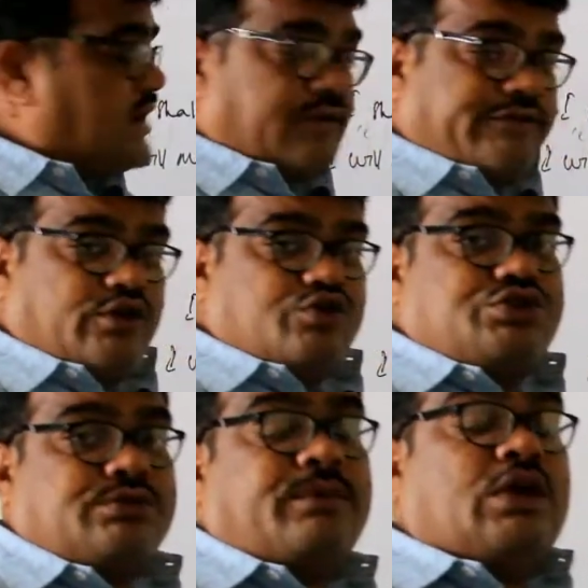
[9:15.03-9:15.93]

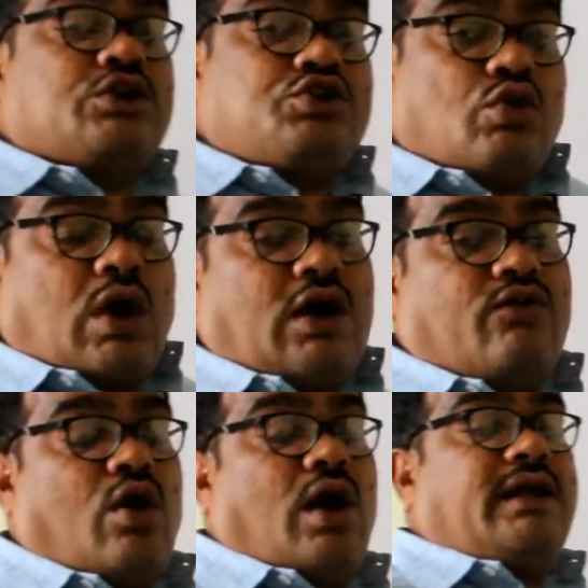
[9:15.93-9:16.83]
confusion, to
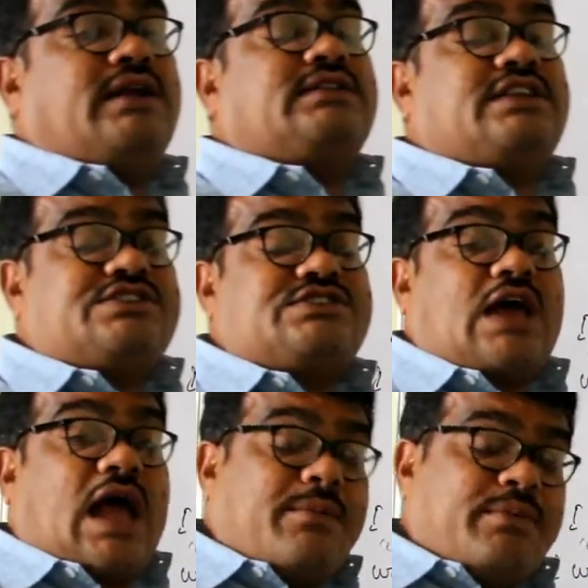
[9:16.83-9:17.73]
avoid
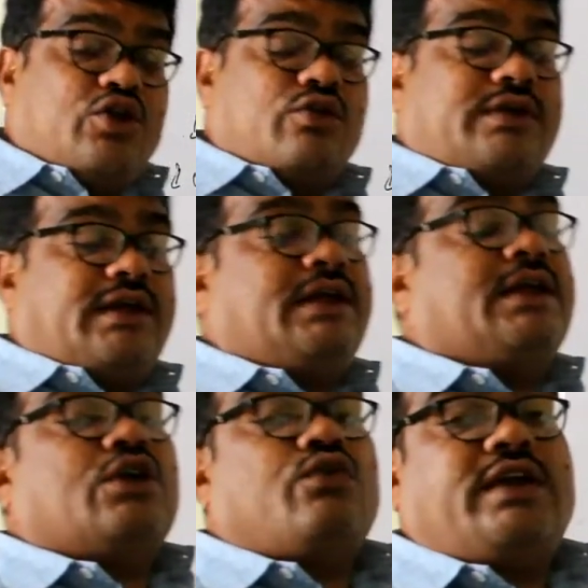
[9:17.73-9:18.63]
this
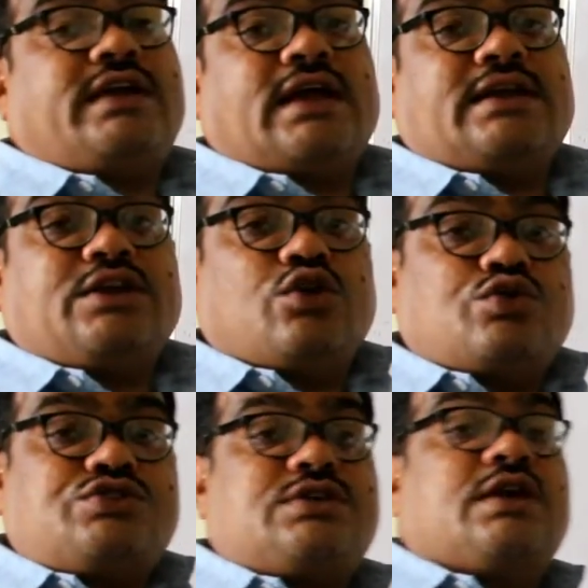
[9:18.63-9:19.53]
ambiguity, we can
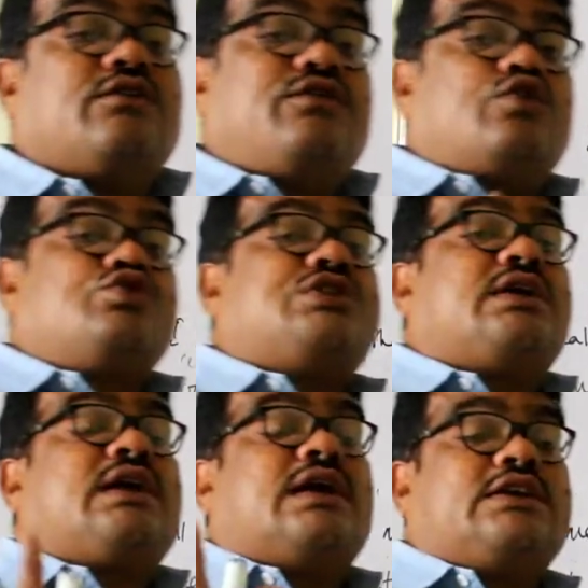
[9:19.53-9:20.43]
use
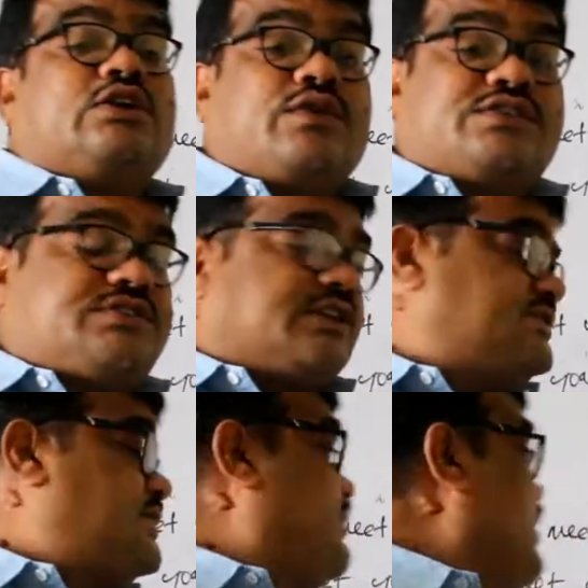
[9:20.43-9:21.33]
future continuous
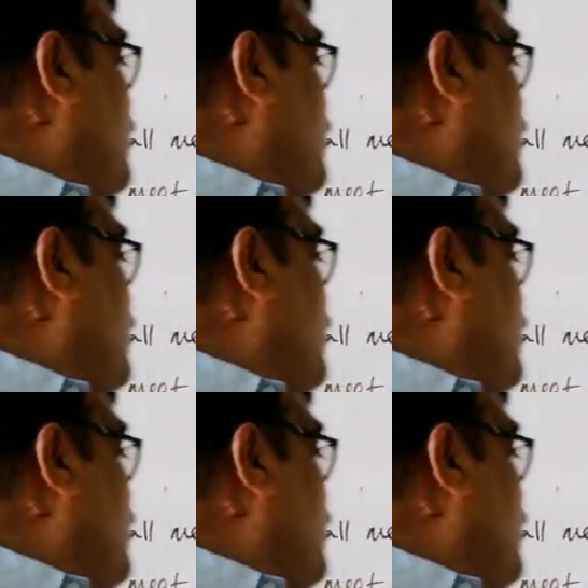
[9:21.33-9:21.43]
tense.